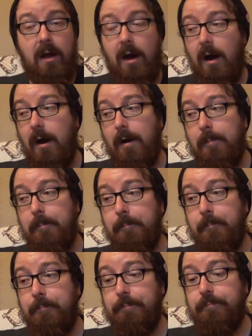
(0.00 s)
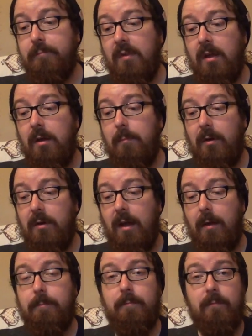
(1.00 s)
Um, but
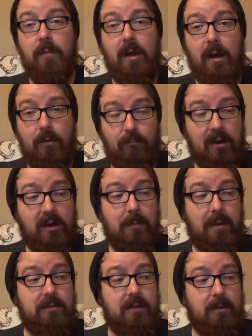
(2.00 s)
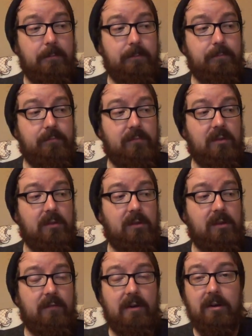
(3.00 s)
yeah, recommend it.
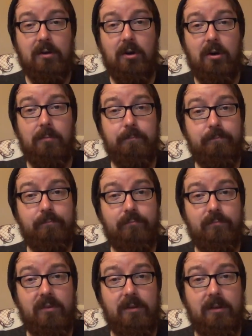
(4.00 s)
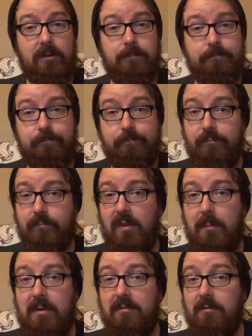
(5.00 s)
Give it a go. You know,
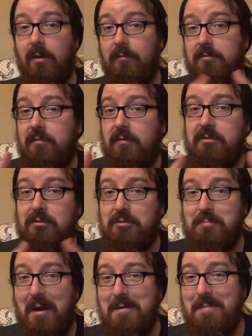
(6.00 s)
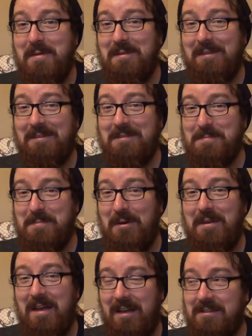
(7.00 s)
I mean, obviously these are just my opinions,
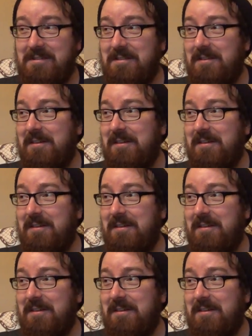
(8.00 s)
but yes,